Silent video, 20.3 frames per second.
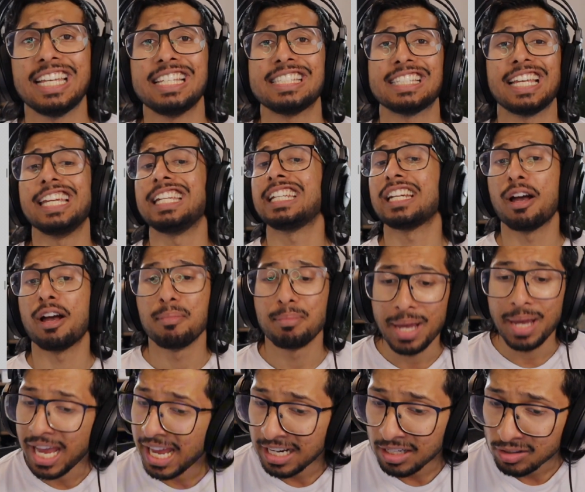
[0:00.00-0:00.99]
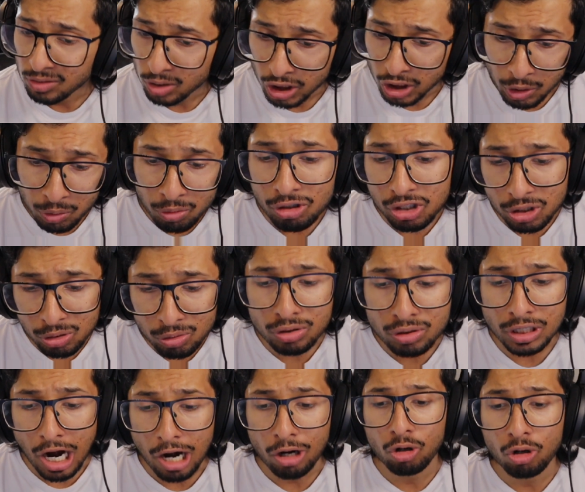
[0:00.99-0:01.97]
a command. So you would use
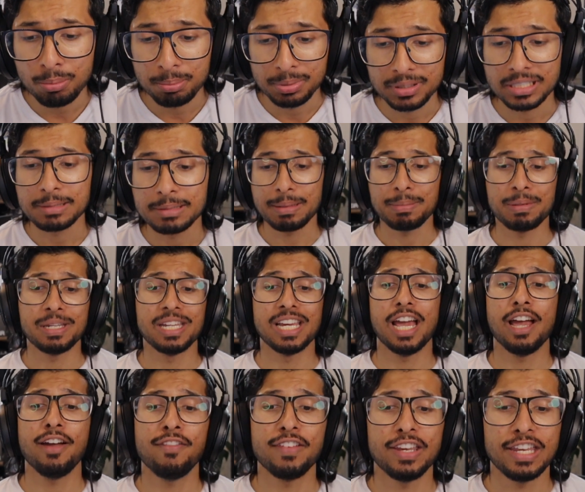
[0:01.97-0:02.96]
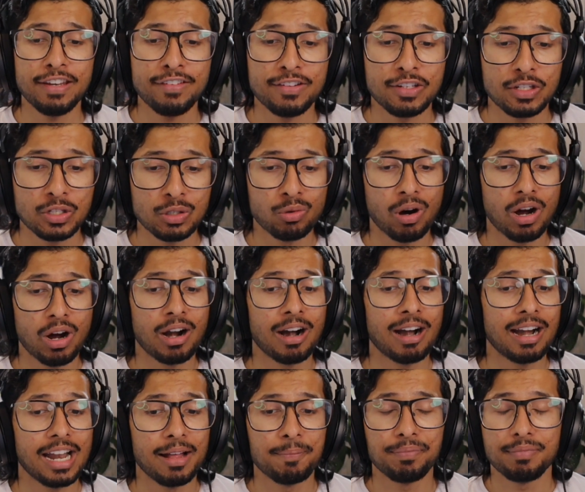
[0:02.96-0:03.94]
cargo build BPF if you are
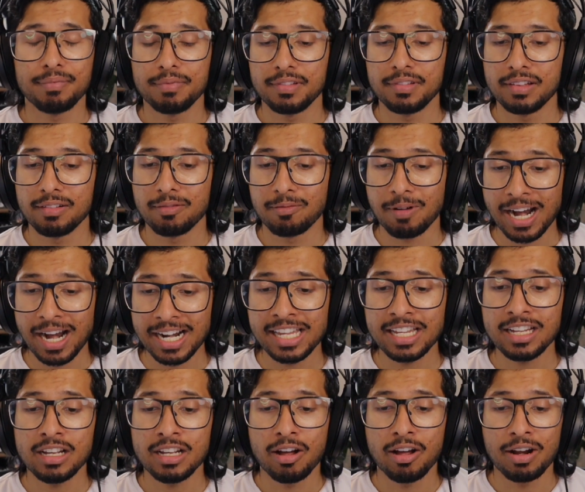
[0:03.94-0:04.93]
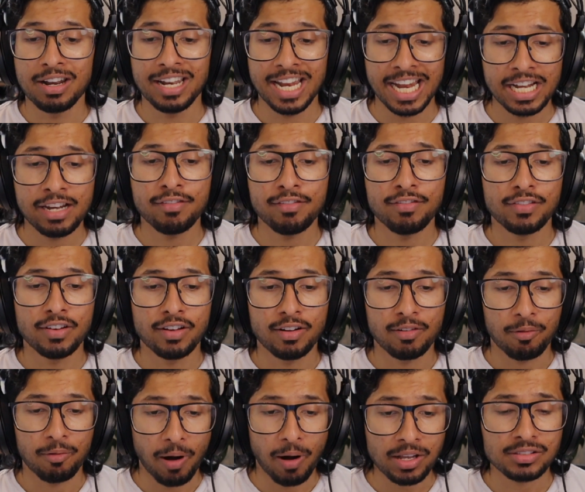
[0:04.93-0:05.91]
writing native
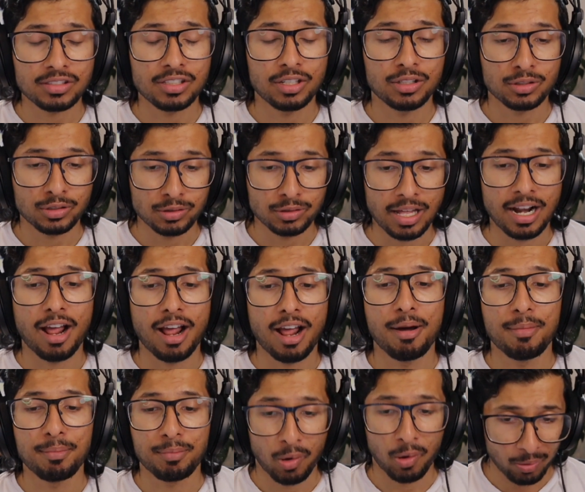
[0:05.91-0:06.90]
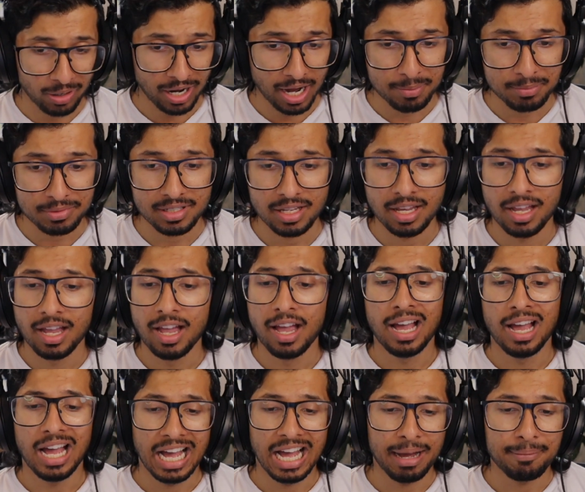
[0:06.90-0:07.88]
Rust Solana programs.
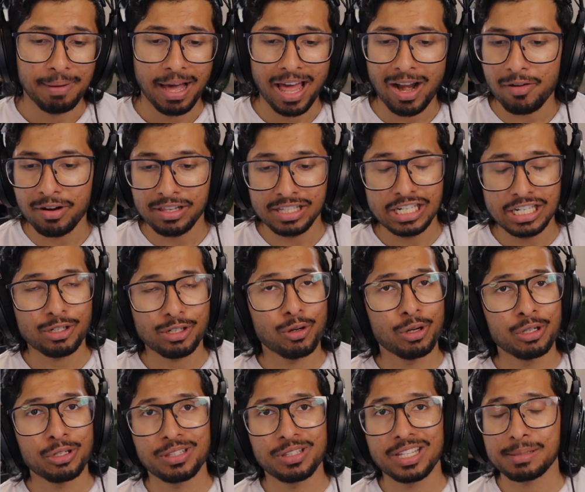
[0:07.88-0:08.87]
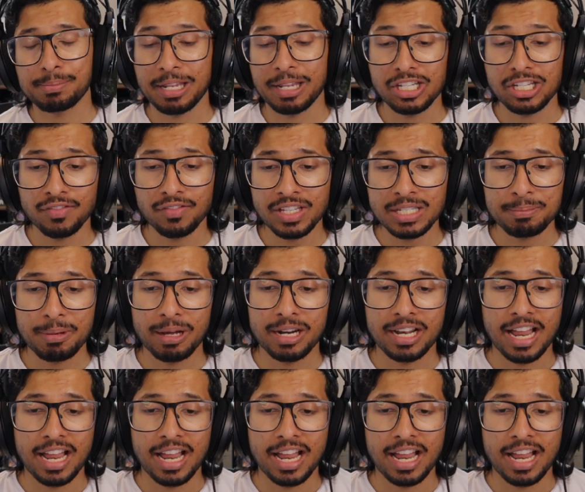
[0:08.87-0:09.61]
I don't really need to go into the explanation of this, but